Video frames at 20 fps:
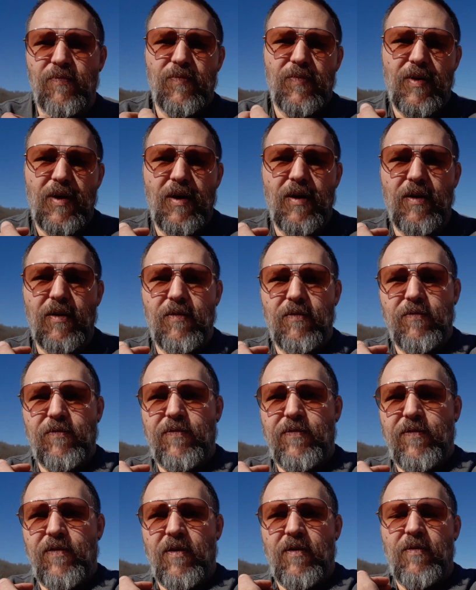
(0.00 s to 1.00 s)

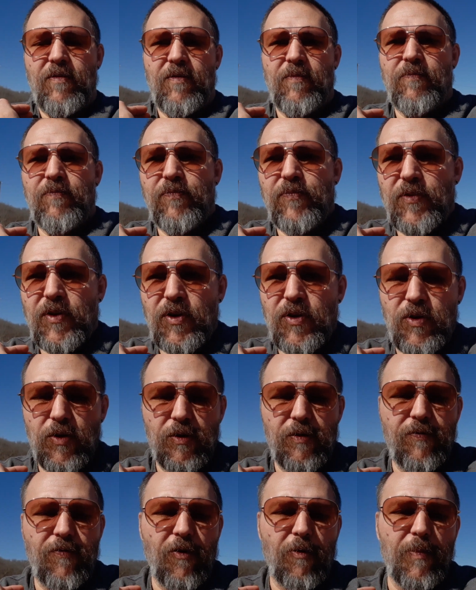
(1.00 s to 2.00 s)
of
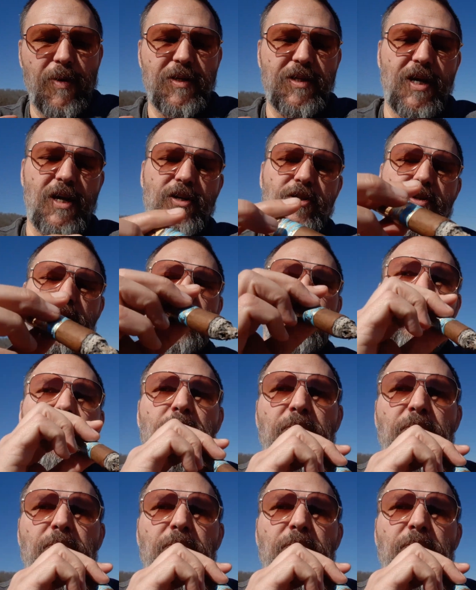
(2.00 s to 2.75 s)
good fermentation,